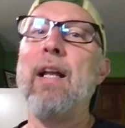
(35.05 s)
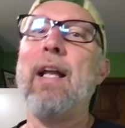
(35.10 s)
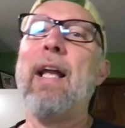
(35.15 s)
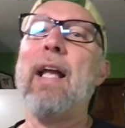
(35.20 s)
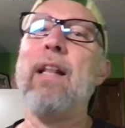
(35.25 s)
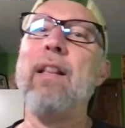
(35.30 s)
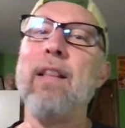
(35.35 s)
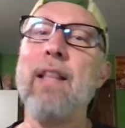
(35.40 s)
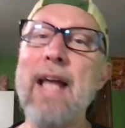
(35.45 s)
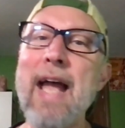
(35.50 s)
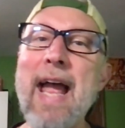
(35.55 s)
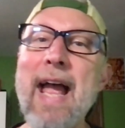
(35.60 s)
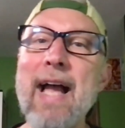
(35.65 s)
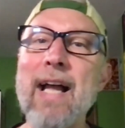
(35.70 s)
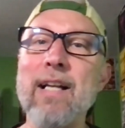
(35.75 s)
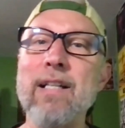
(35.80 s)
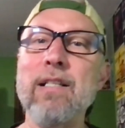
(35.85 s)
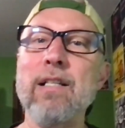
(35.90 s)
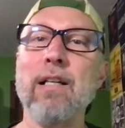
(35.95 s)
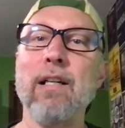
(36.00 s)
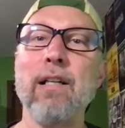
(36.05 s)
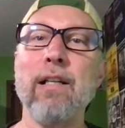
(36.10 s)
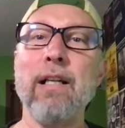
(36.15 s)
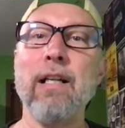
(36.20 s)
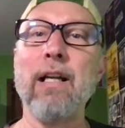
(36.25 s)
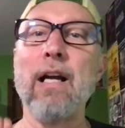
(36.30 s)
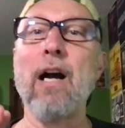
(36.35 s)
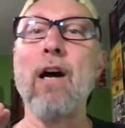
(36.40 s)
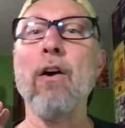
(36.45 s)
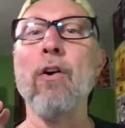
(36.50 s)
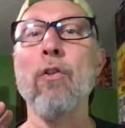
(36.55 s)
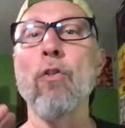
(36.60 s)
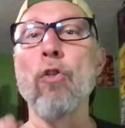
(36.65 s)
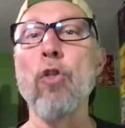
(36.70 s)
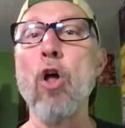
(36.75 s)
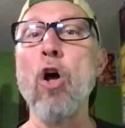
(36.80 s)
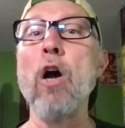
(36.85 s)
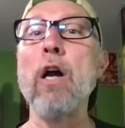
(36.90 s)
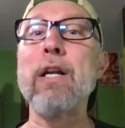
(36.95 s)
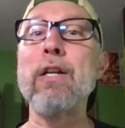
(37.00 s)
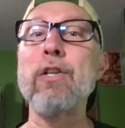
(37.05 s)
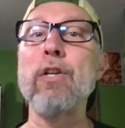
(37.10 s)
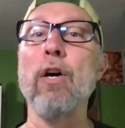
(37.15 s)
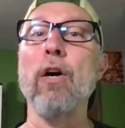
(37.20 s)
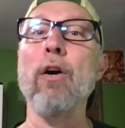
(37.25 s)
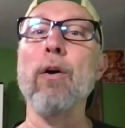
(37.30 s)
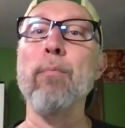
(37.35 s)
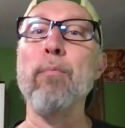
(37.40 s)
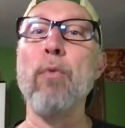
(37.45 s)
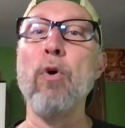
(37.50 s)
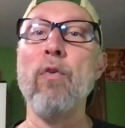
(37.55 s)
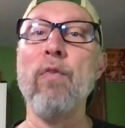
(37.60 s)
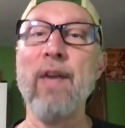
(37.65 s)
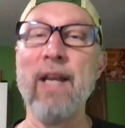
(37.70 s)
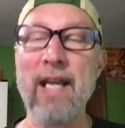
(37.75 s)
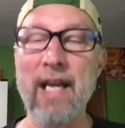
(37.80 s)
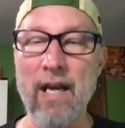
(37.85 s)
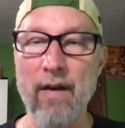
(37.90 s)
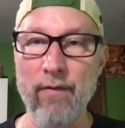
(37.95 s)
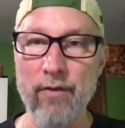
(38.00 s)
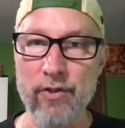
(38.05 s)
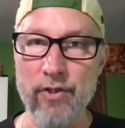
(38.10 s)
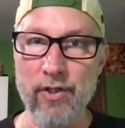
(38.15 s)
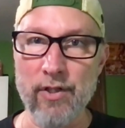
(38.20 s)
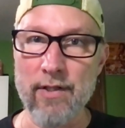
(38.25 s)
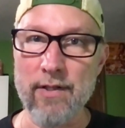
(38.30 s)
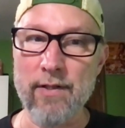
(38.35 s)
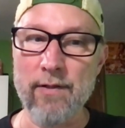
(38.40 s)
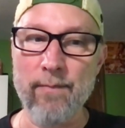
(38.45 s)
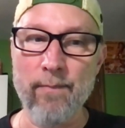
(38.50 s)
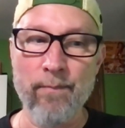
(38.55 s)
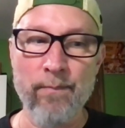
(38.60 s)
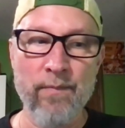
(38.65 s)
and that are long-term moving averages.